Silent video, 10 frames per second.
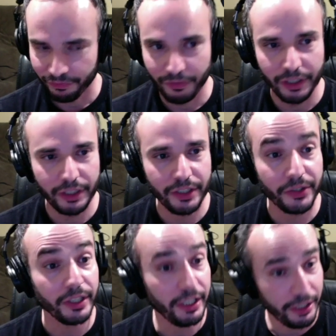
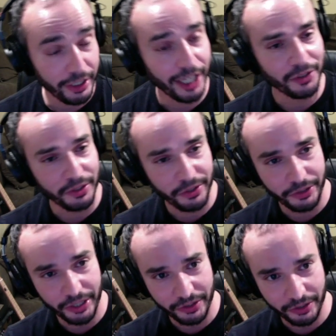he actually
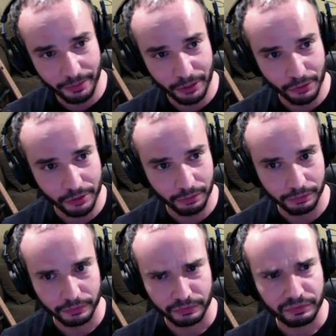suggested to me, well,
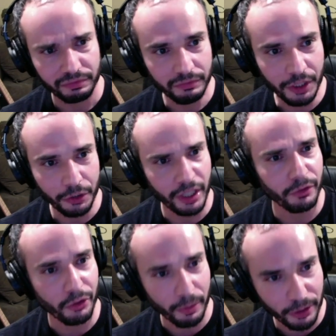do you have
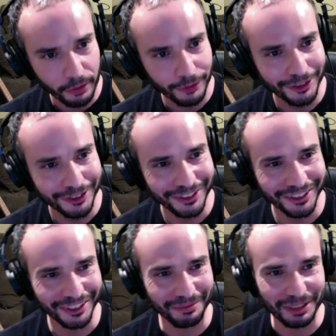a drummer?
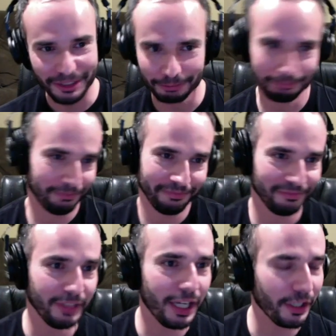And I'm like,
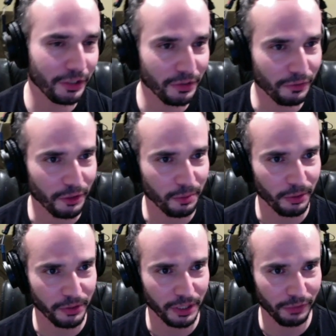no, you're the first
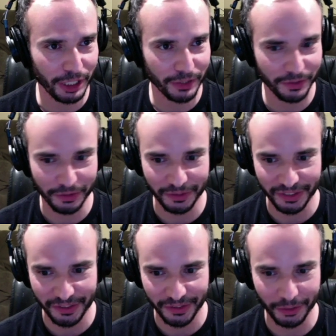person I've asked. And
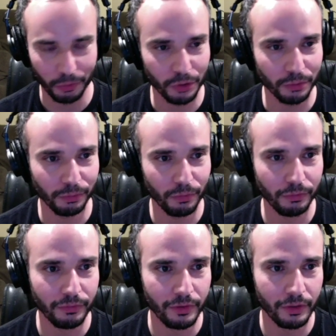he said, well,
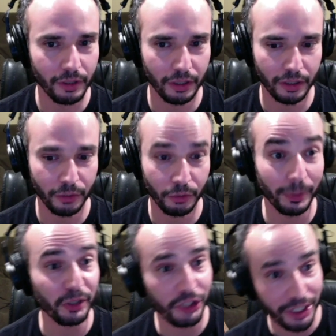what
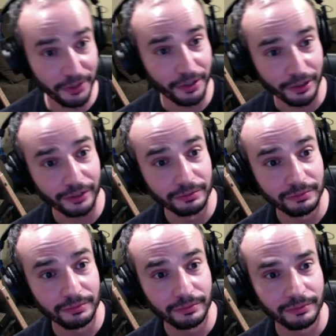about Jay Turner?
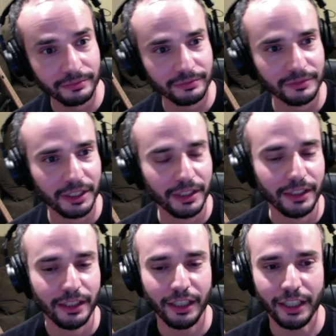
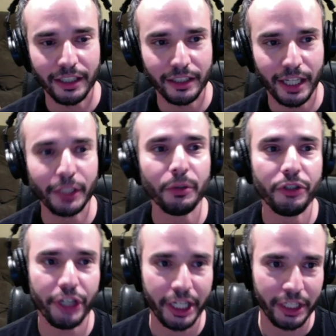And I knew
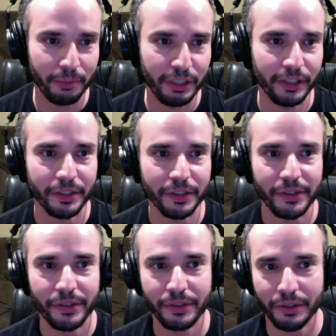Jay
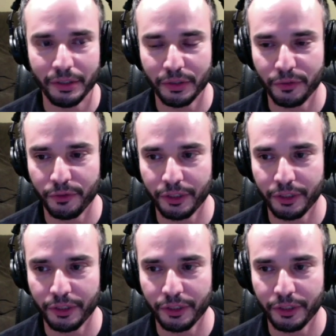because of